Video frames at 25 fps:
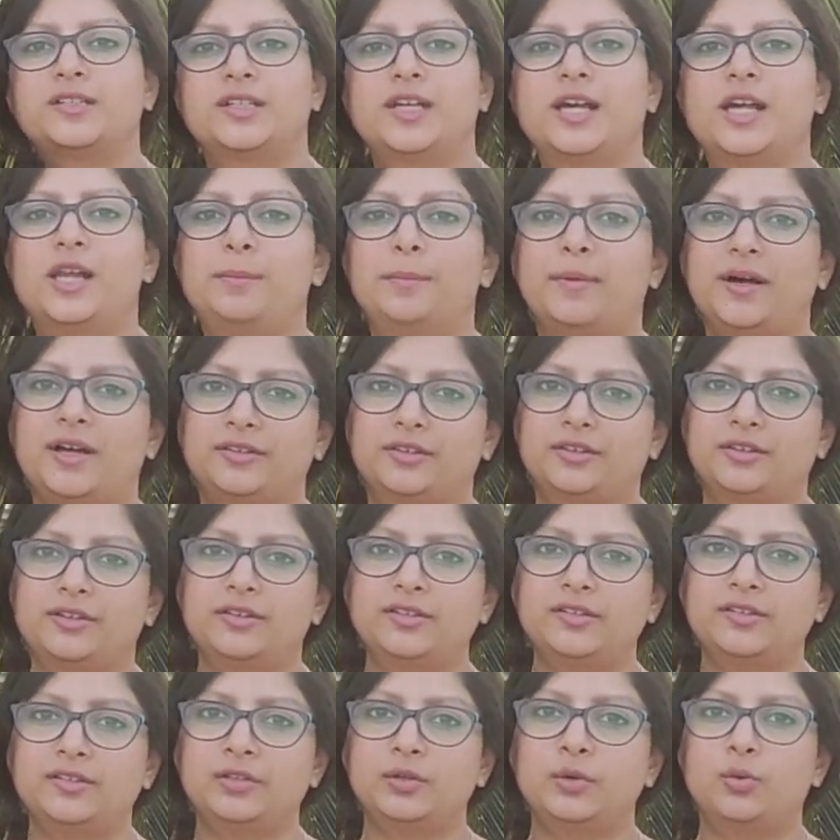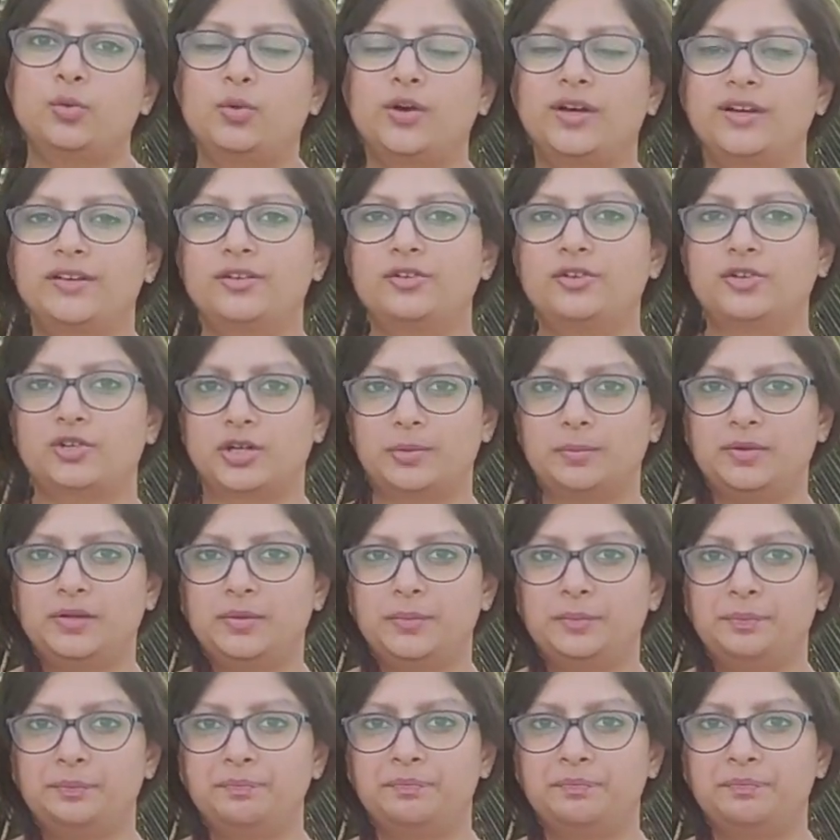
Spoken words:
help others who are in trouble.